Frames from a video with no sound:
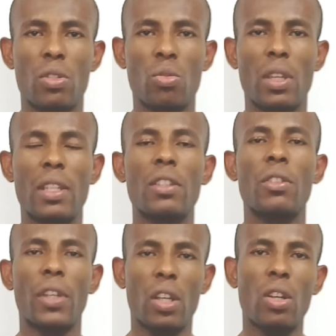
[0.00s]

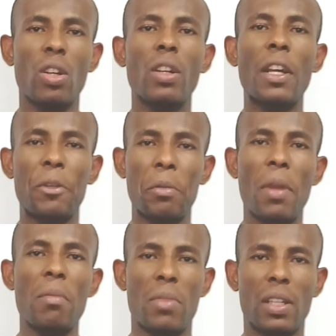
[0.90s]
between recall and
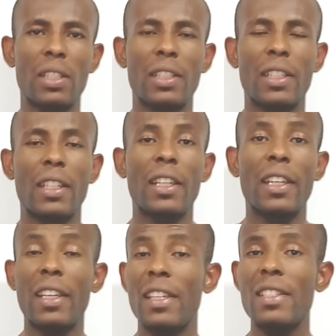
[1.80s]
remember
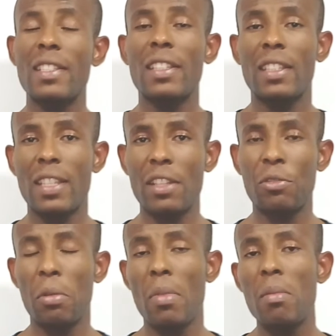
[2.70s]
is
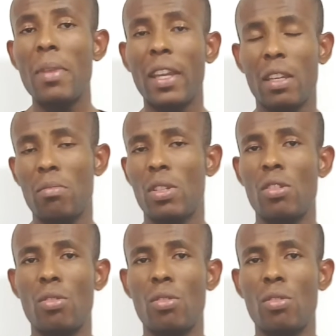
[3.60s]
that remember can be